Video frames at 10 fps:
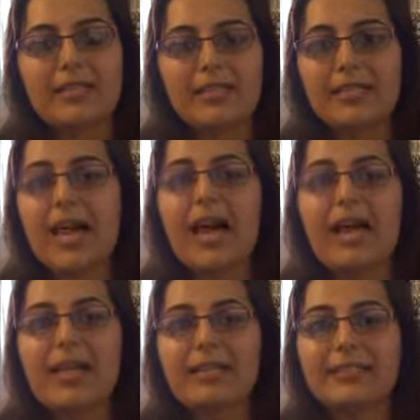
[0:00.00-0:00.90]

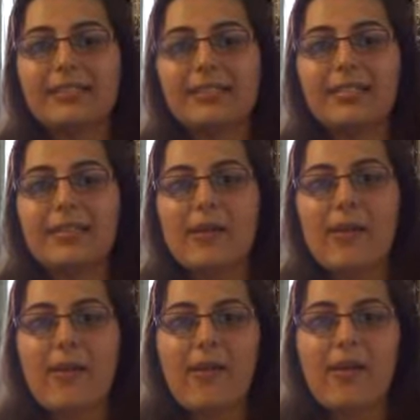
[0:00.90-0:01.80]
size
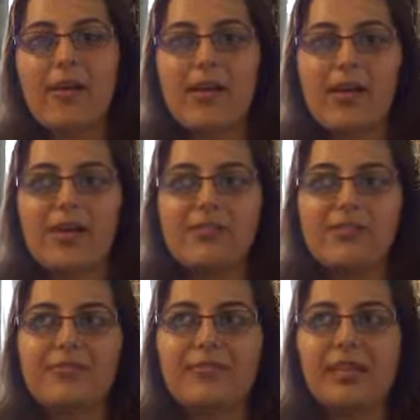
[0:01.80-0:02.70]

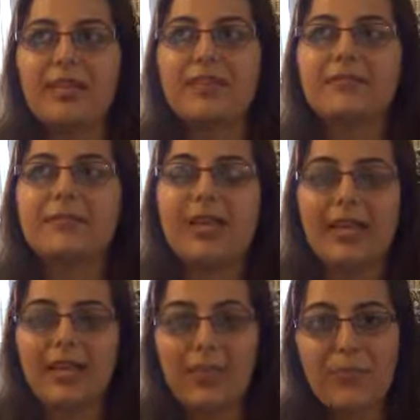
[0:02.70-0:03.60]
of like the
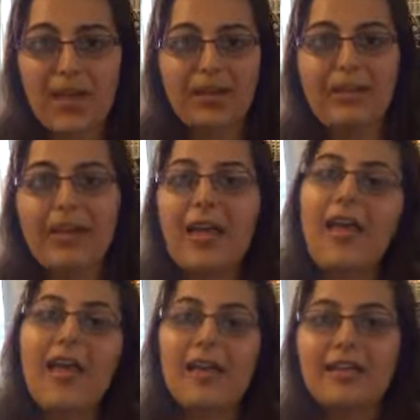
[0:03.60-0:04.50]
hip area
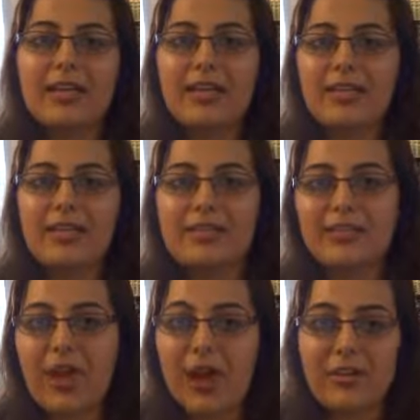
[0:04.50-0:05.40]
that
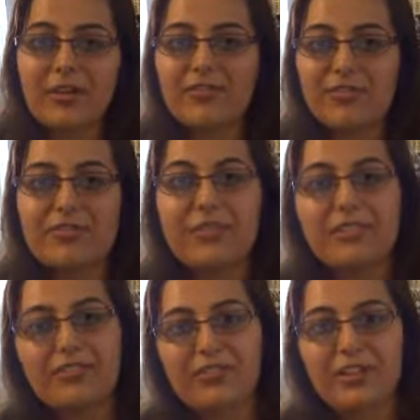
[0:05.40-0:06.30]
is harder for me
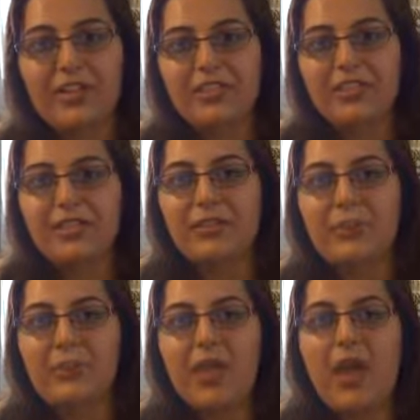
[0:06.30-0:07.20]
to fit
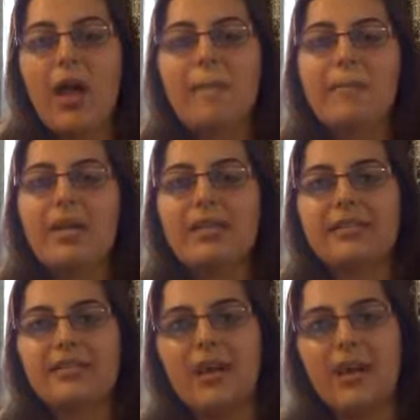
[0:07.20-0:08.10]
into, but
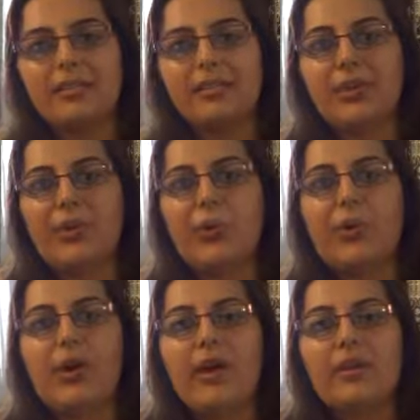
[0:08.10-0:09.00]
it's
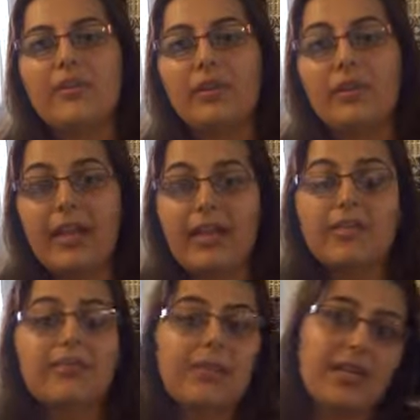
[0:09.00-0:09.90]
also the
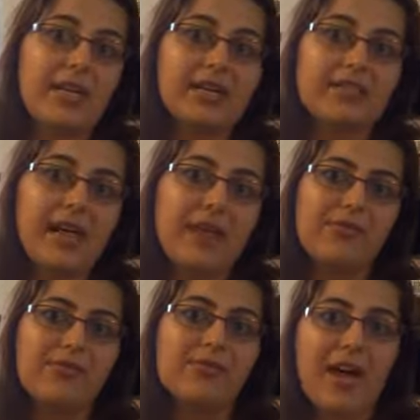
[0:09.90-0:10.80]
length, because
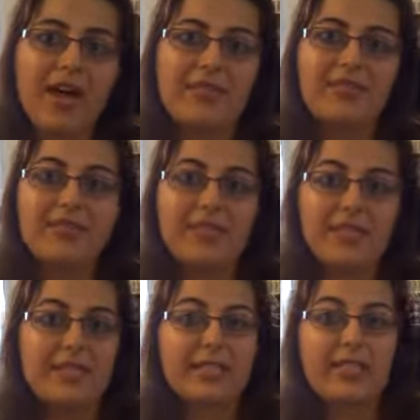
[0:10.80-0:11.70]
I'm
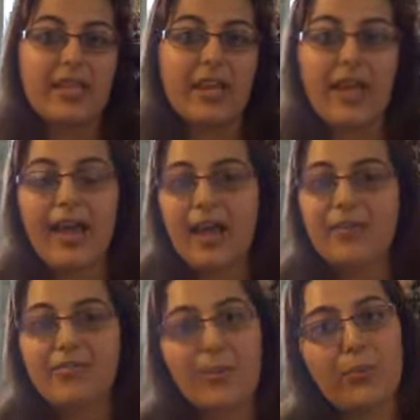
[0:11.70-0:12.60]

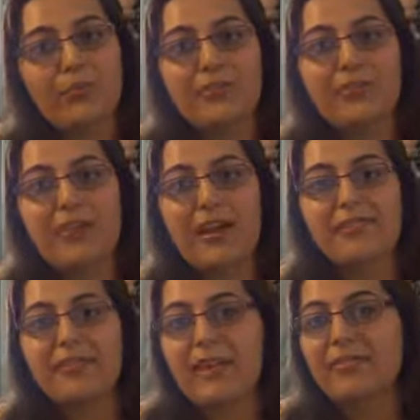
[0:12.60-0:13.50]
5'6.5", almost
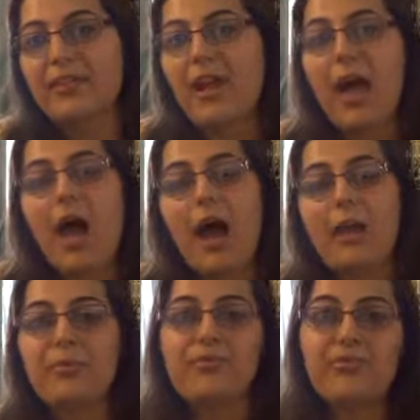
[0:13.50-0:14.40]
5'7".
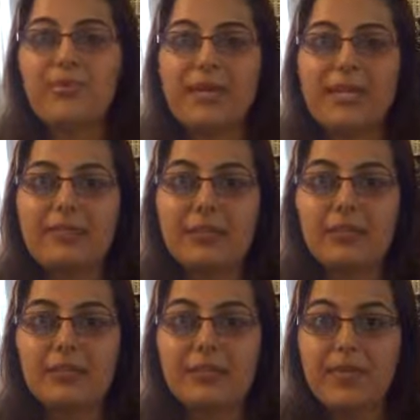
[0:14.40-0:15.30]
I prefer my
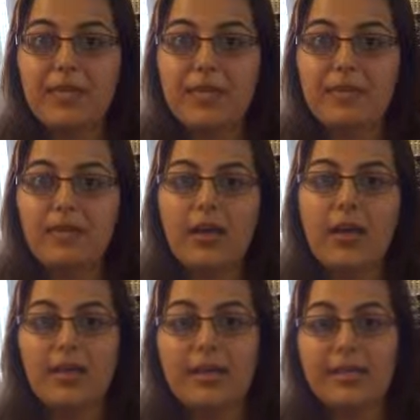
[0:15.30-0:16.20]
kimono to be in the
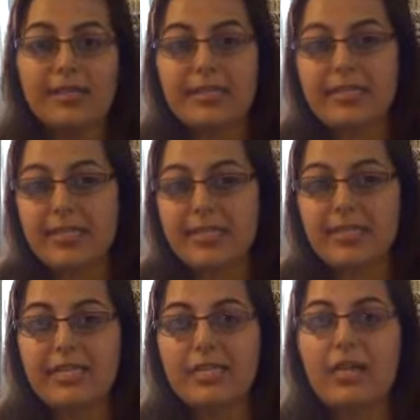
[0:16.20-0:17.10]

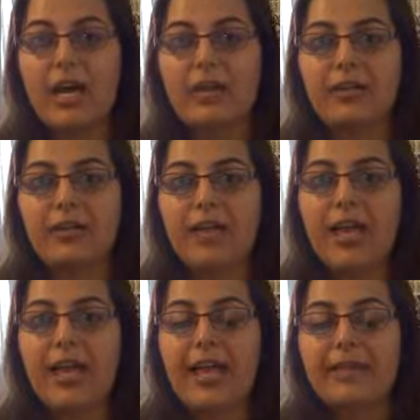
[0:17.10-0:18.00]
160 to
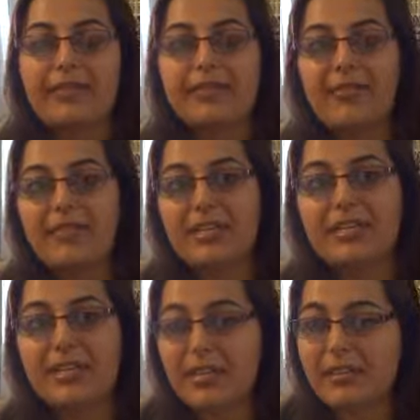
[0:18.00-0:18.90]
170
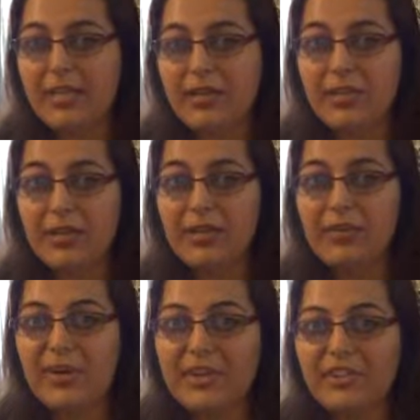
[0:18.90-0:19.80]
centimeter
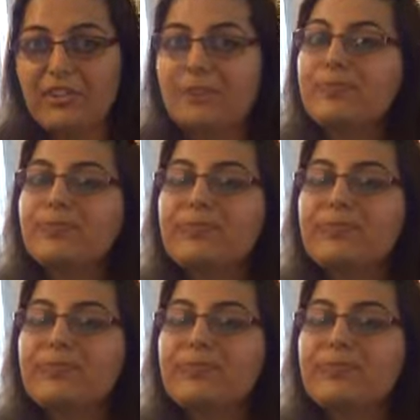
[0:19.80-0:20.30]
range,